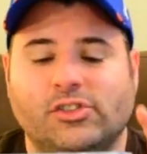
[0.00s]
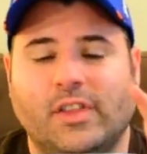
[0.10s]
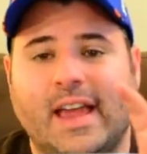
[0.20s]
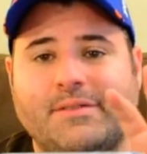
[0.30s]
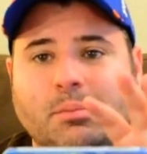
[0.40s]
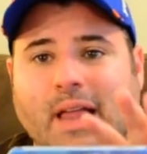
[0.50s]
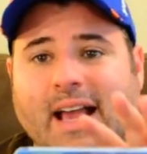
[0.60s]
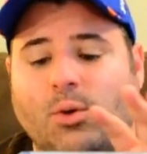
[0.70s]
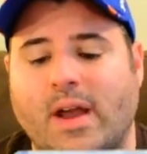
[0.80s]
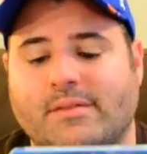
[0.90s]
So they have the
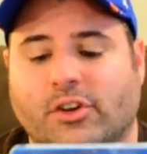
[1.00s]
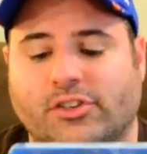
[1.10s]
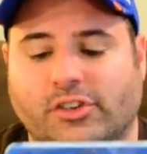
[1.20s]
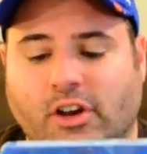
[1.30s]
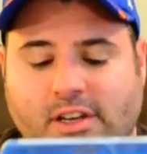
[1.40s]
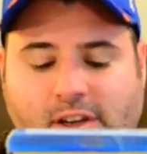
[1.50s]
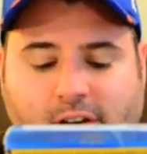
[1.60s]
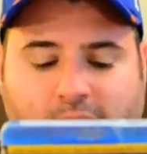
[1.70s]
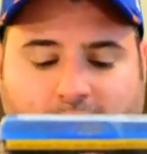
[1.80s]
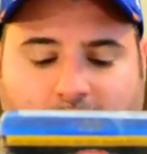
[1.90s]
black and white version on
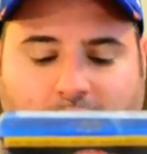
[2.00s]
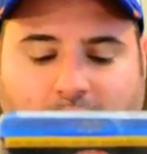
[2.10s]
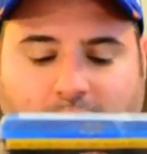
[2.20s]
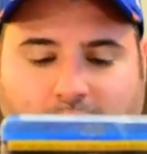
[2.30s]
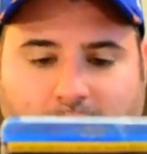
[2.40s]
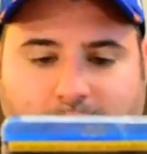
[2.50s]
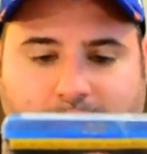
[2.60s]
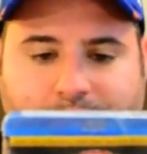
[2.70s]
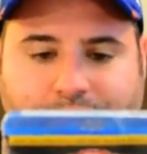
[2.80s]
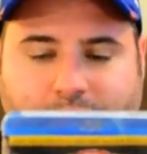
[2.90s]
here
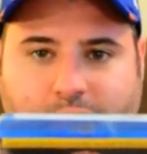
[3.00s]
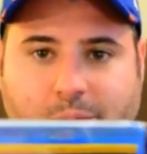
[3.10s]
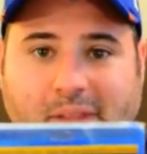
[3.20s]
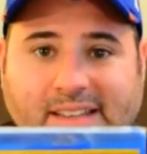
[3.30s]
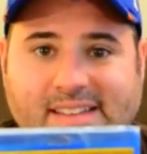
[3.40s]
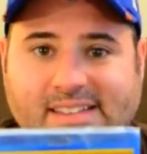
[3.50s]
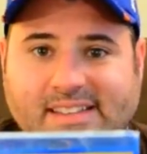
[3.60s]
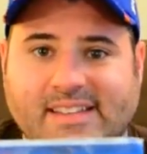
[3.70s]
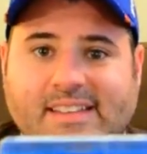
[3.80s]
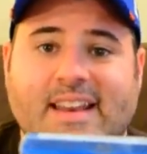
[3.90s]
um, from
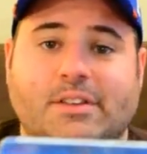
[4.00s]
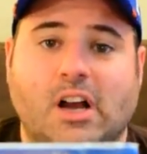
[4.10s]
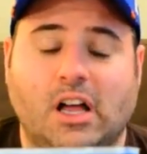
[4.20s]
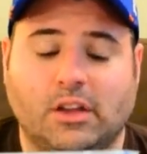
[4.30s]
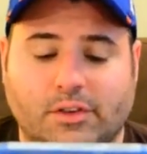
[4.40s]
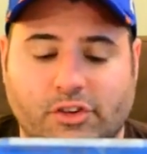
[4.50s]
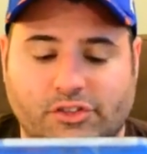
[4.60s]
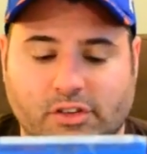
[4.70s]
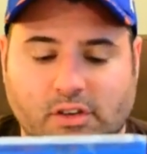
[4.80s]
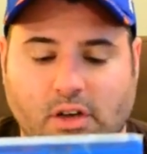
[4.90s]
1960, and then have a color
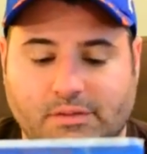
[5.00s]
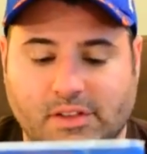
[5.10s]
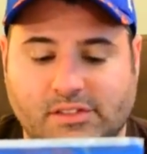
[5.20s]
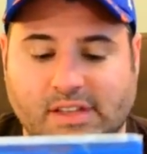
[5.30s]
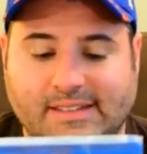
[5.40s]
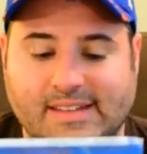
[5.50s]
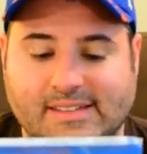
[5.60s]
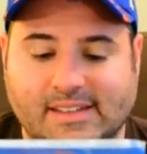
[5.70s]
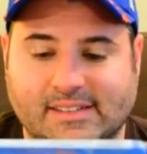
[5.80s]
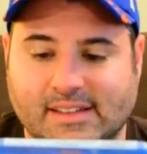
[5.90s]
version of this
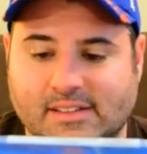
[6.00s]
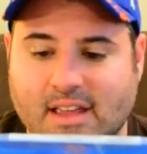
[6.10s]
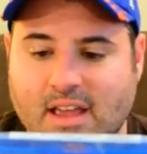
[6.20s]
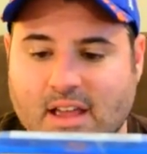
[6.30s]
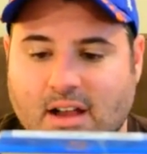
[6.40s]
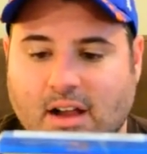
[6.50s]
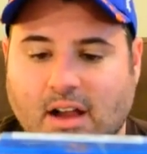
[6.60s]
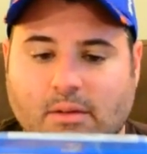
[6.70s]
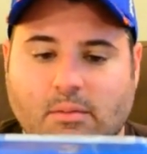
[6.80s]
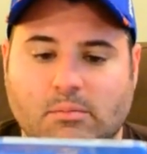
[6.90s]
1960s
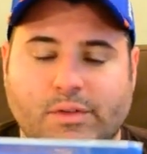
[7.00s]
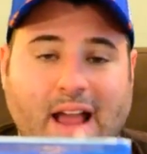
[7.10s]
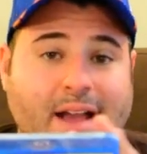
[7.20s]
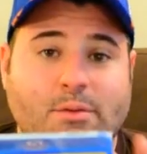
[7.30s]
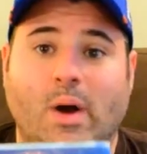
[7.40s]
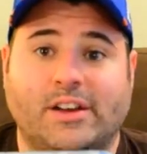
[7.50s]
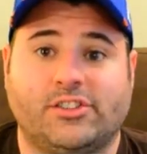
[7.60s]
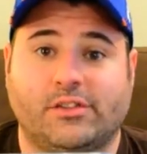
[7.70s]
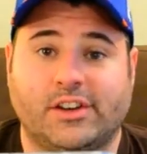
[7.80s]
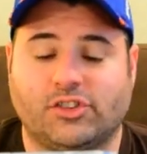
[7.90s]
uh, movie. I haven't
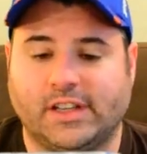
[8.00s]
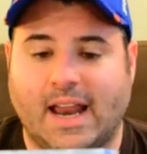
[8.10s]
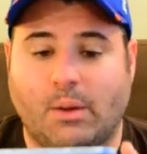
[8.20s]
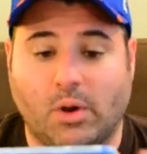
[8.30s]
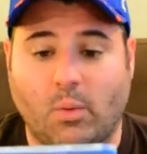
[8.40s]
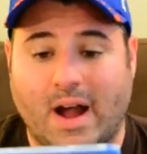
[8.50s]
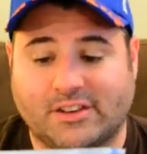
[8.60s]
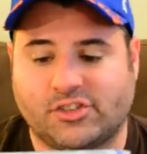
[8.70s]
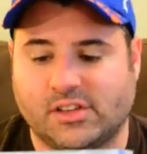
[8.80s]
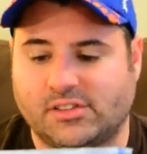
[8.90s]
watched the original yet. I want to
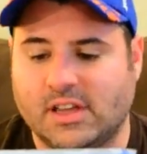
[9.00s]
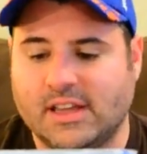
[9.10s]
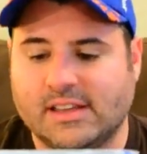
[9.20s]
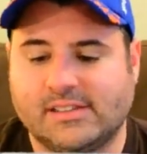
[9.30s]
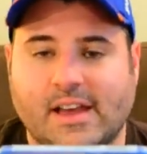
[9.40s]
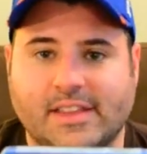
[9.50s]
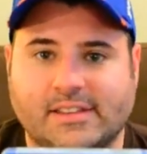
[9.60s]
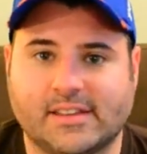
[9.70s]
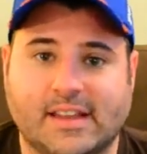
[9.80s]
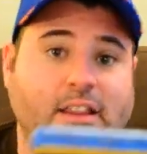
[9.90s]
watch this, see how
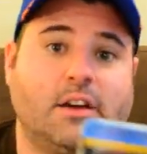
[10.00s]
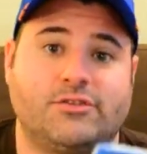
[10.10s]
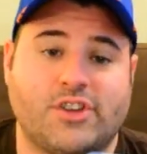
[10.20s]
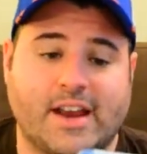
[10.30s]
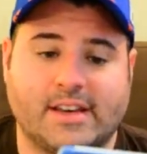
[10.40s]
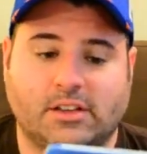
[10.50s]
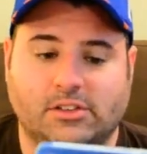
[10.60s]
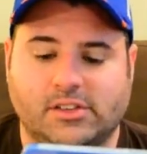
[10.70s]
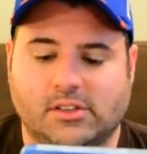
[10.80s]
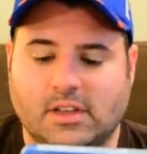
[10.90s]
this is. And I love Jack
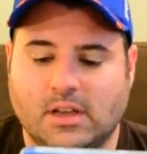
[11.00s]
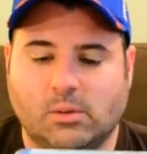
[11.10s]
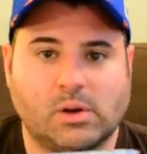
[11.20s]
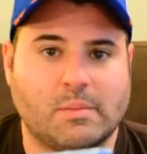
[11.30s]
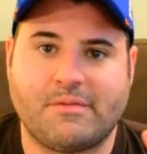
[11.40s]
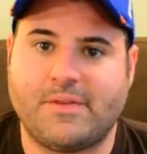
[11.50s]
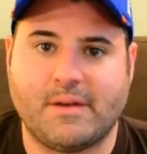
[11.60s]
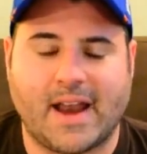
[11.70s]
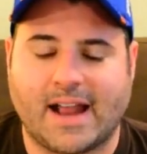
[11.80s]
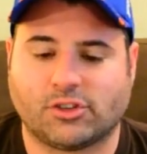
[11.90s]
Nicholson, one of my
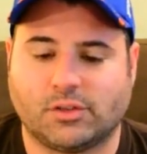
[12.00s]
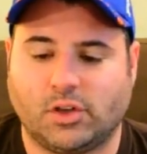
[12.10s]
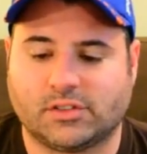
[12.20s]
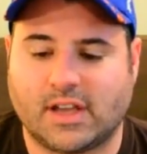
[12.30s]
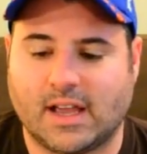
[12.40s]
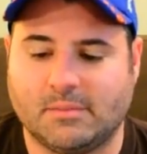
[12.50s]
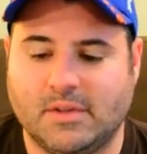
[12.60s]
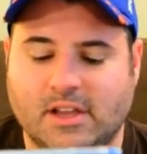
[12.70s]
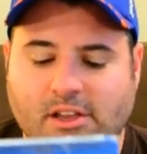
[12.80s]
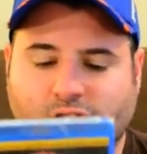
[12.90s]
favorite actors of all time.
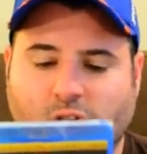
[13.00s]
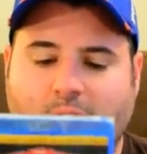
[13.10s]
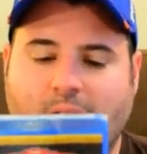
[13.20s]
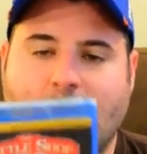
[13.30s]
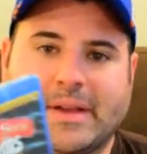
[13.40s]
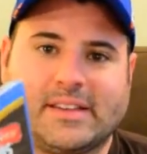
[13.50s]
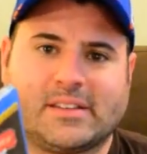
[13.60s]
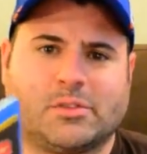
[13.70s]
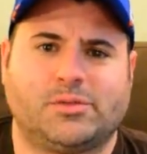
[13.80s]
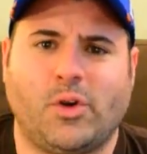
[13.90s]
So I, I picked
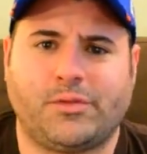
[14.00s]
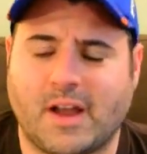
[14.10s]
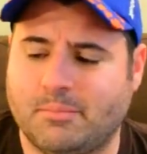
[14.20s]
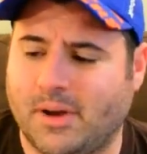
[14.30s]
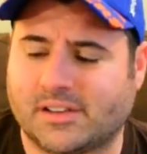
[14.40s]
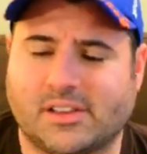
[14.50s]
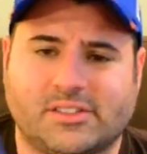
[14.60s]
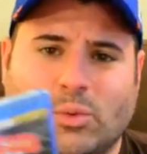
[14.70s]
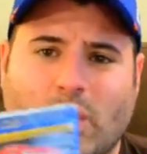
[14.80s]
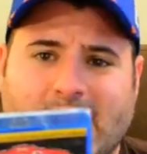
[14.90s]
this up. It was four or five bucks. I
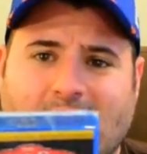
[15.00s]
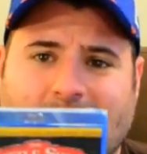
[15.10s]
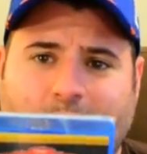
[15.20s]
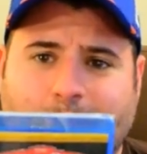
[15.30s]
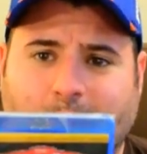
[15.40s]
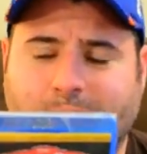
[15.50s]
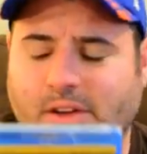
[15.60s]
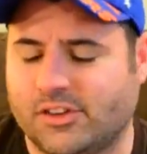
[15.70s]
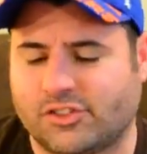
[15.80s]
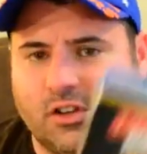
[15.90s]
was like, why not? I'll pick up
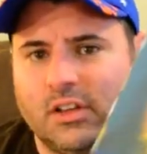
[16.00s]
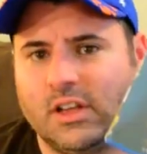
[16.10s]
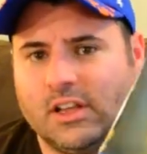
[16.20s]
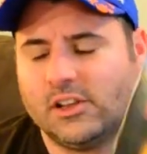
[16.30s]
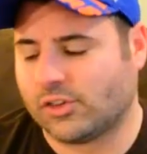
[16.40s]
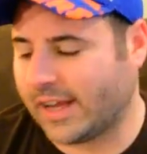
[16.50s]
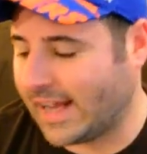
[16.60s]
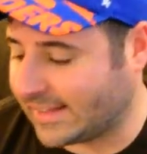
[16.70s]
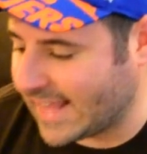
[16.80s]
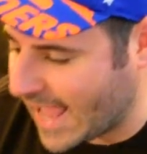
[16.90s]
the original. So I got